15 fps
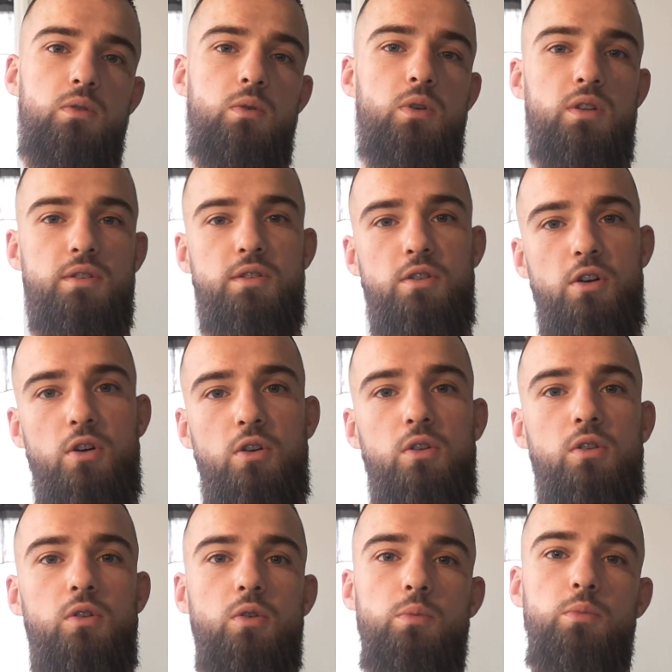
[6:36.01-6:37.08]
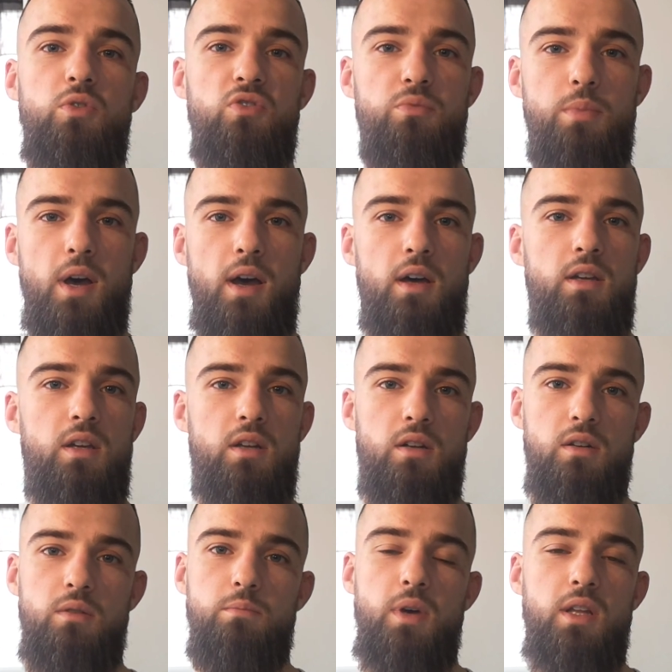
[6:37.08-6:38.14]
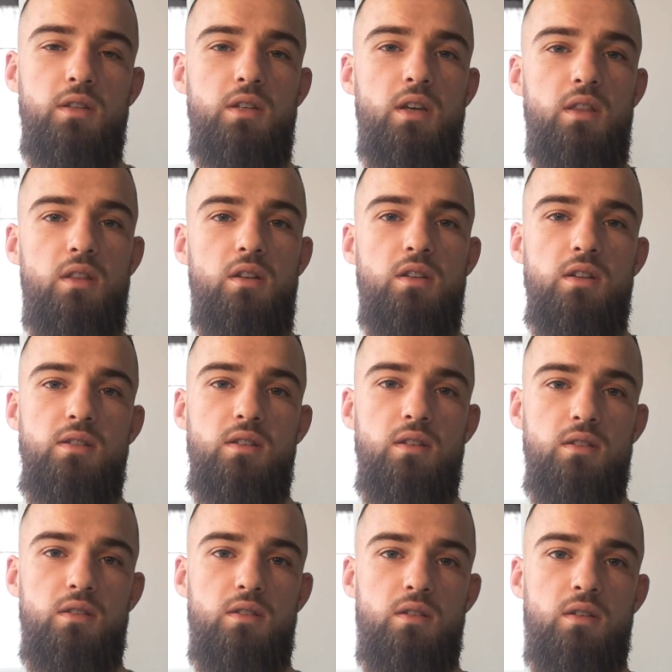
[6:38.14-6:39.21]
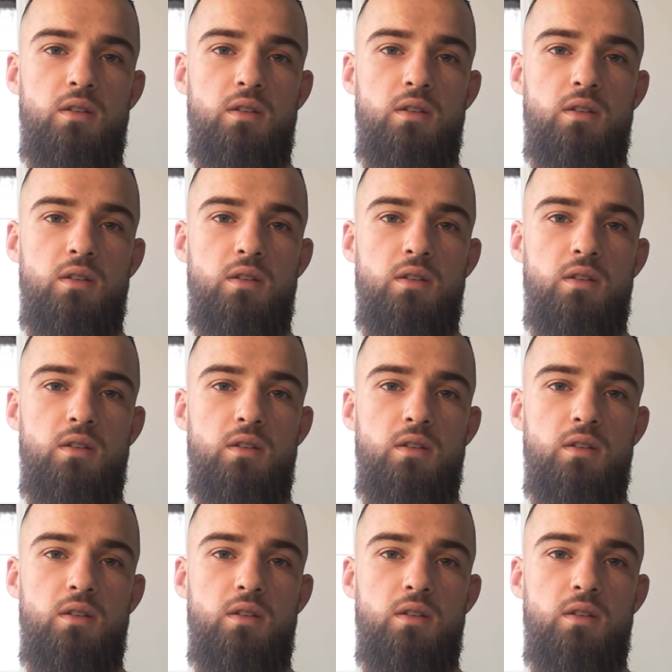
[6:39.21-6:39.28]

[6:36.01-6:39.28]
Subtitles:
you can circle or move back and maintain the distance.